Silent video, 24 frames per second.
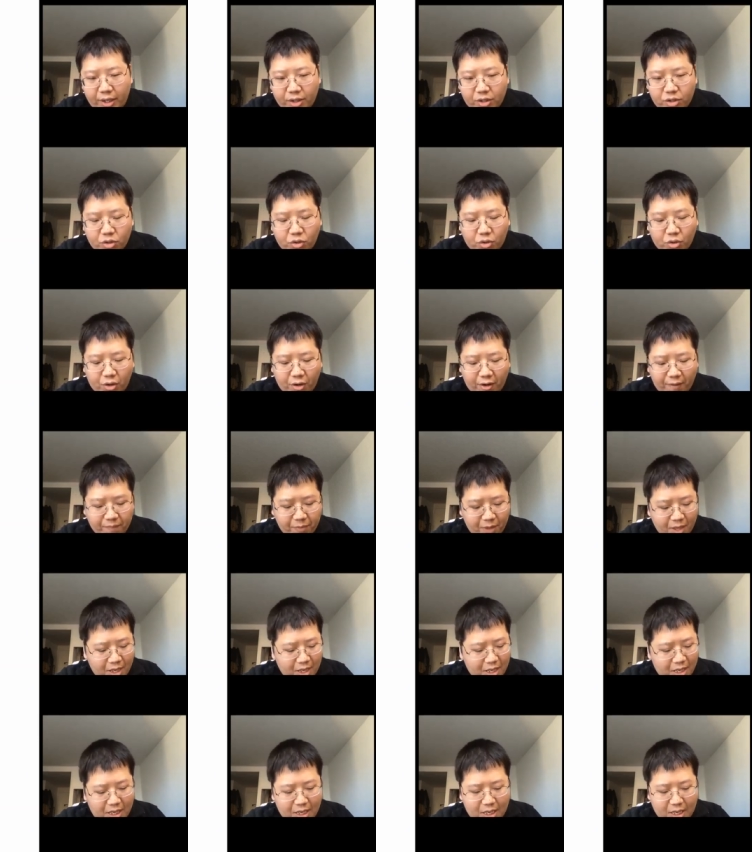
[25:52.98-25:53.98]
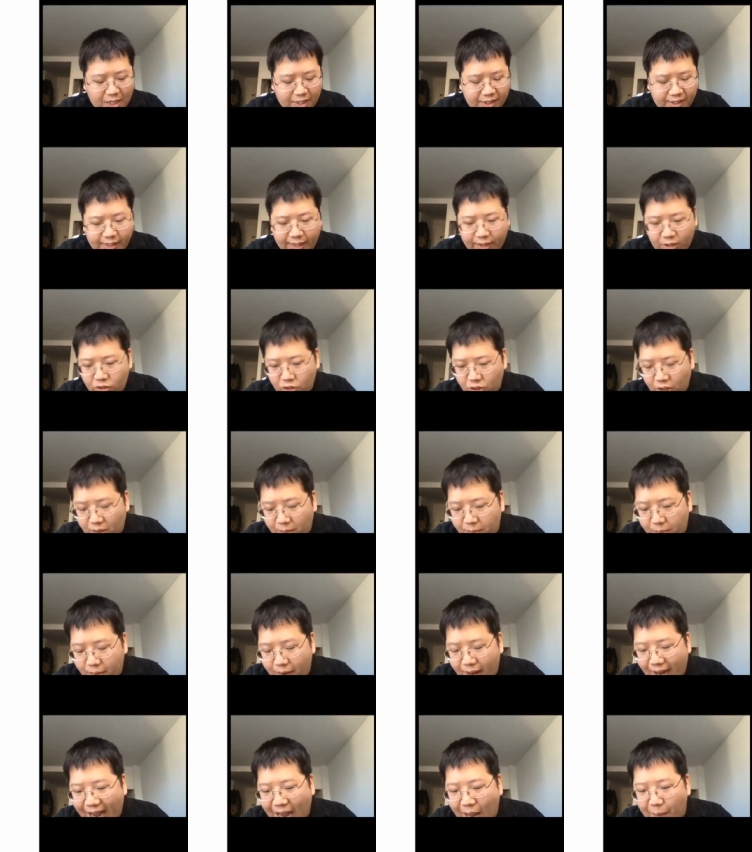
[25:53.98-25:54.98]
or state
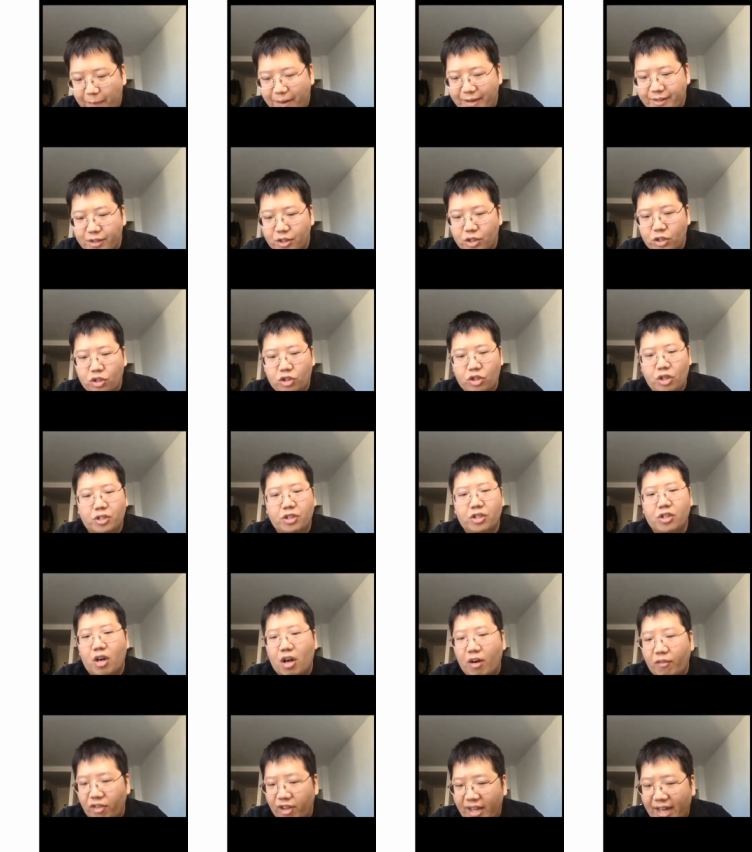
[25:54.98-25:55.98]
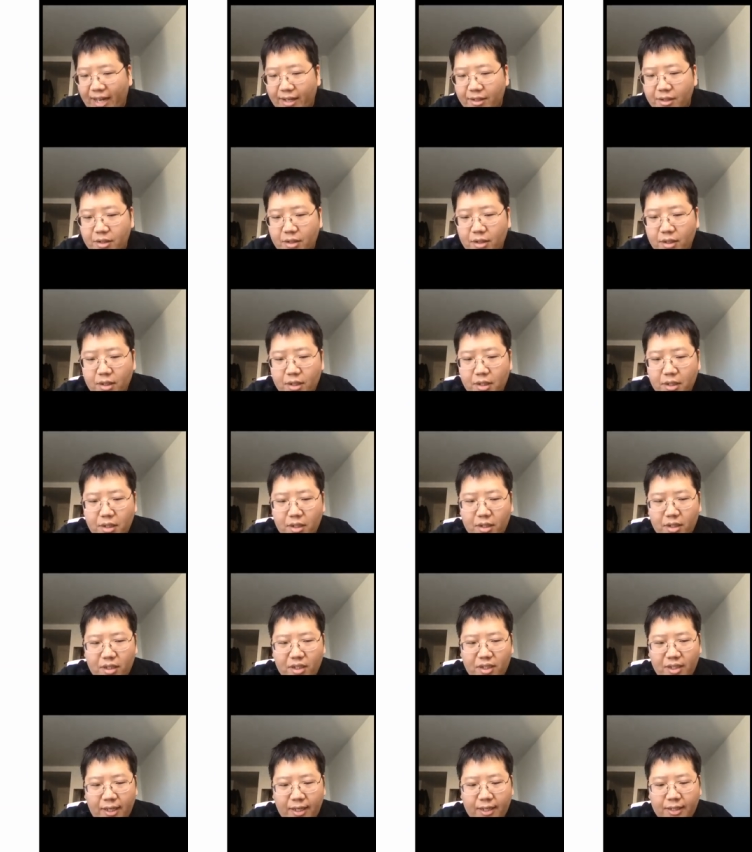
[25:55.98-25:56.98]
jump happens just after that.
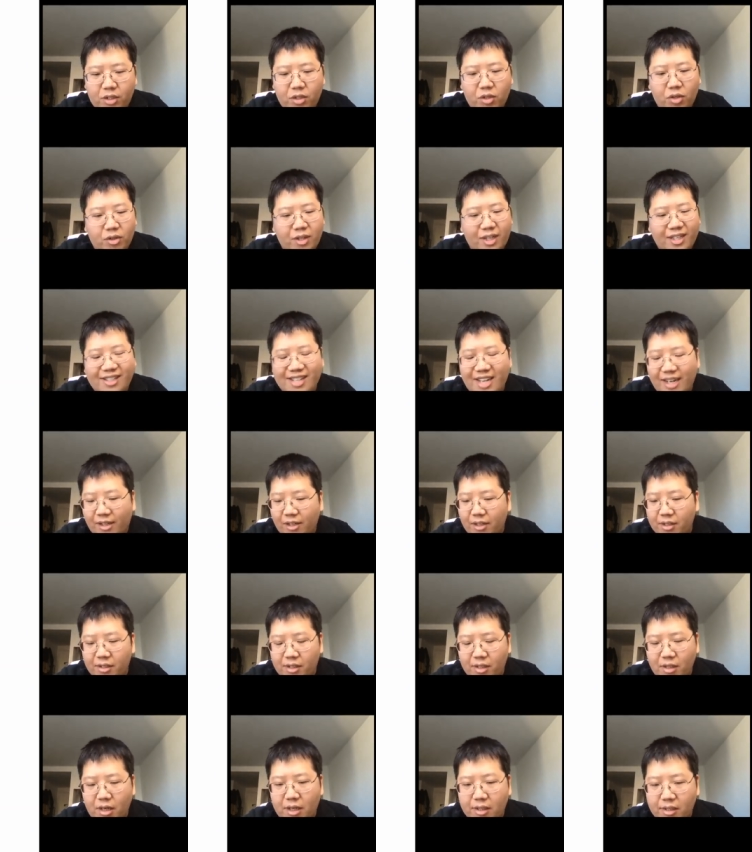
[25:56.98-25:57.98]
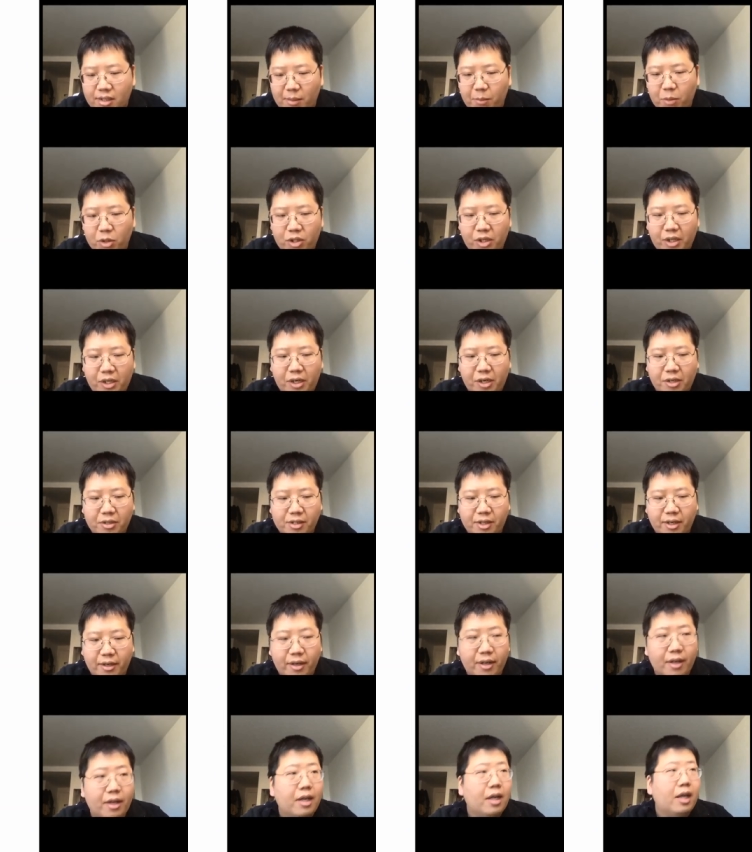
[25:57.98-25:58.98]
It's not exactly
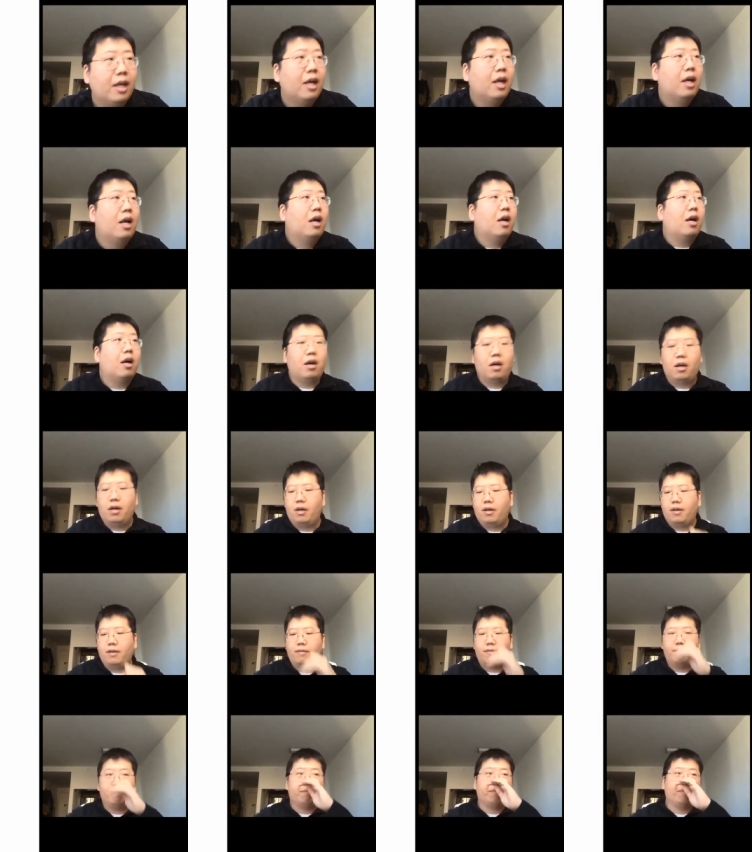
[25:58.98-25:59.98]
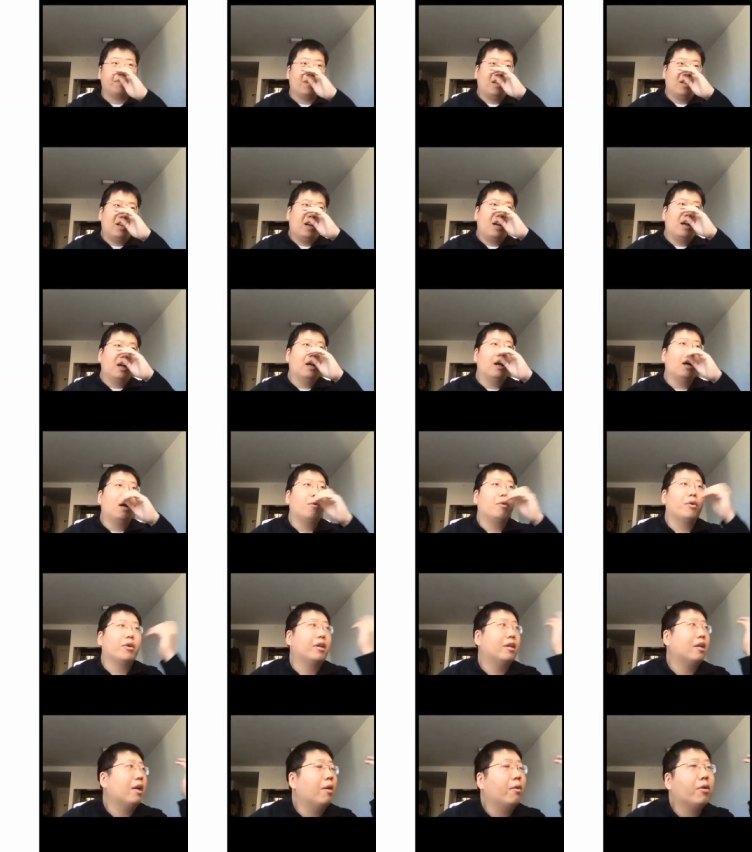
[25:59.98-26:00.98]
simultaneously. I
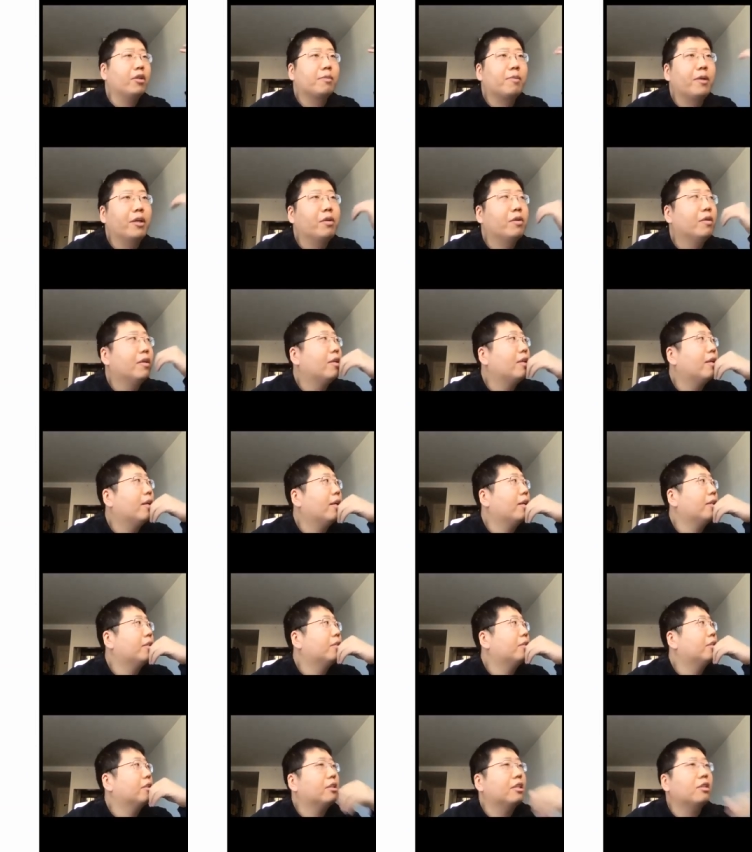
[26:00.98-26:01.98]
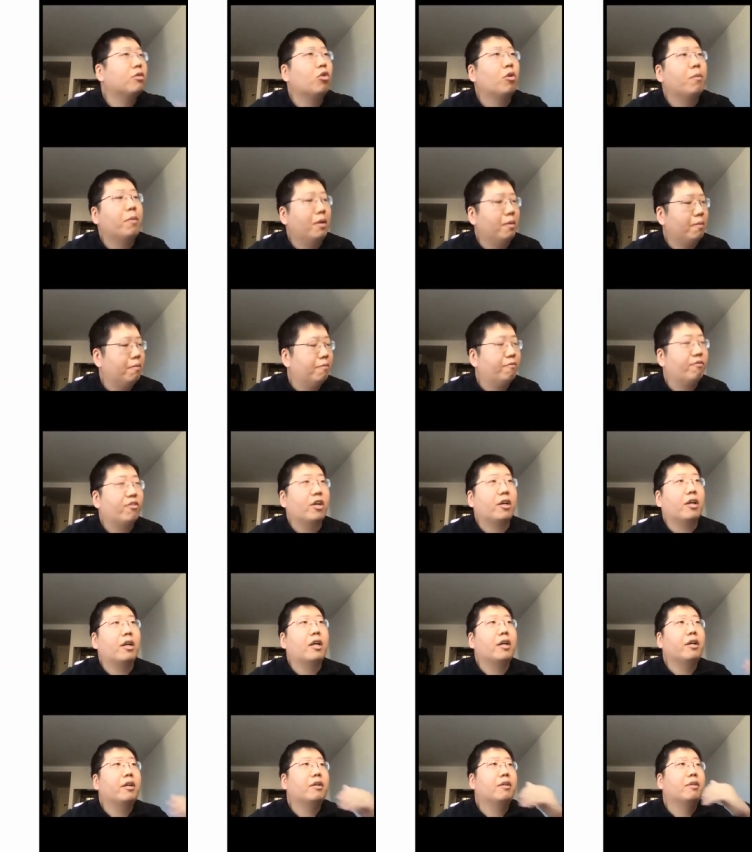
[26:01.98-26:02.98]
will explain you later. This will be very
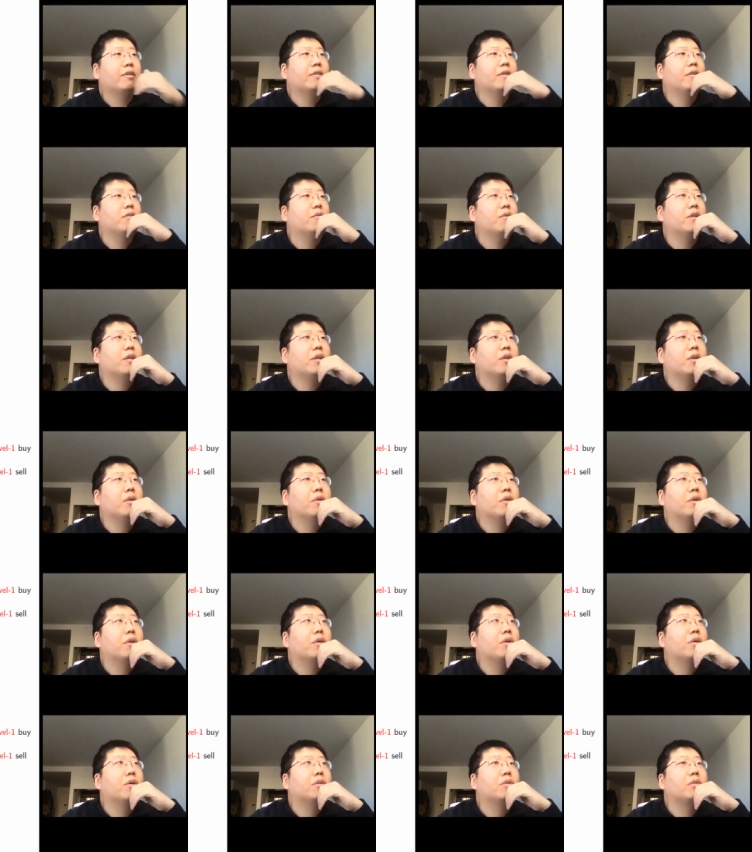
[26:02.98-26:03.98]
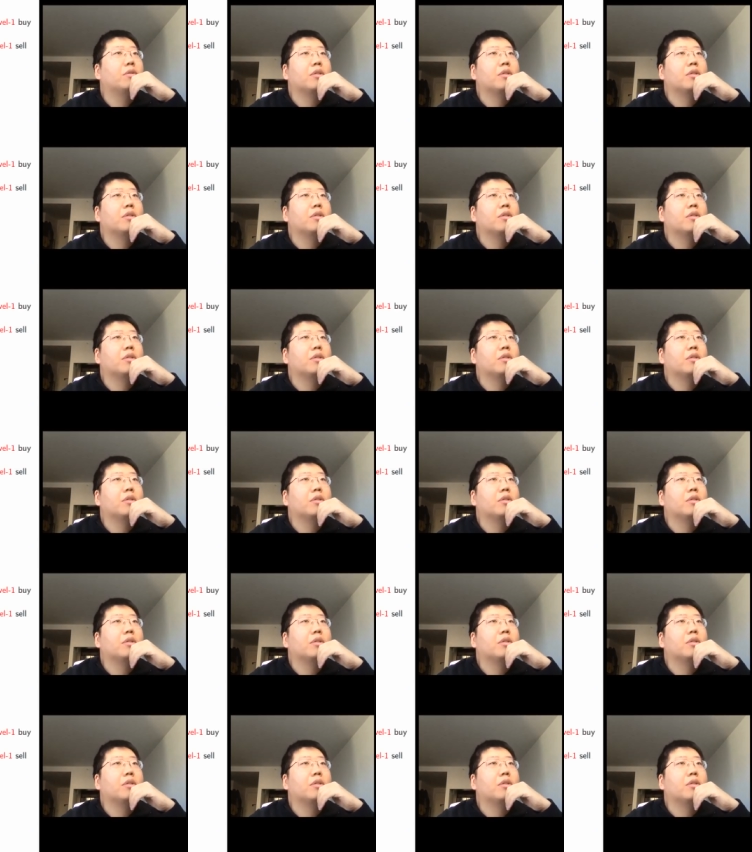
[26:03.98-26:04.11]
clear when you go to